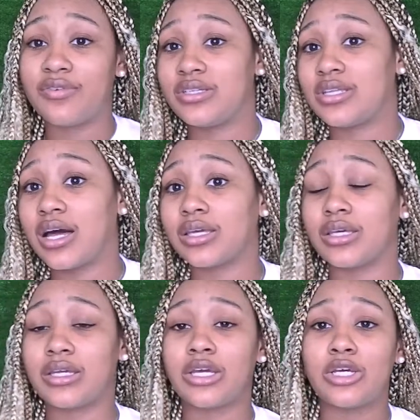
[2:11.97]
restock
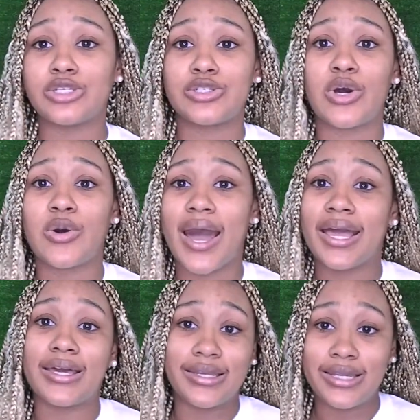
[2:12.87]
it, so I
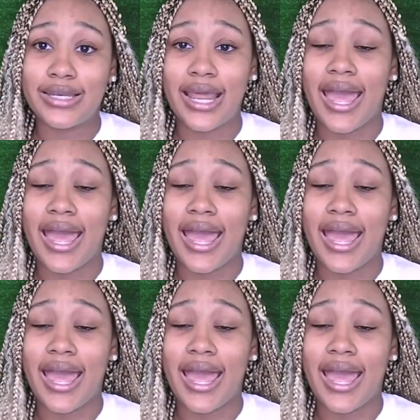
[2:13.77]
couldn't.